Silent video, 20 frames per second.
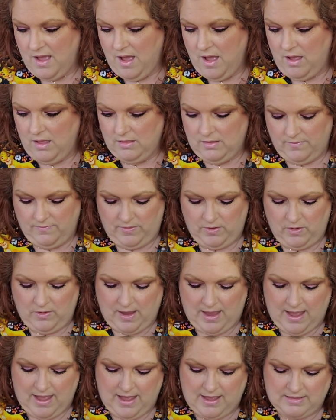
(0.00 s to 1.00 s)
All of you
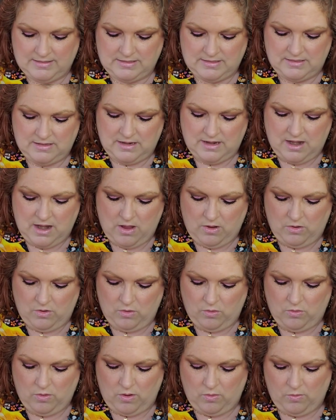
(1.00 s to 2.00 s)
guys
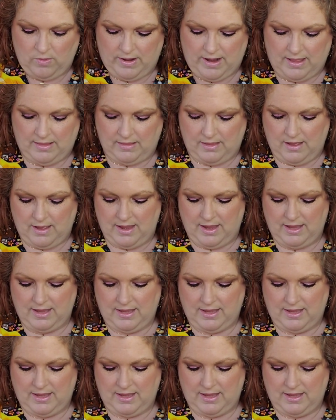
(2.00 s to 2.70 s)
know what I like.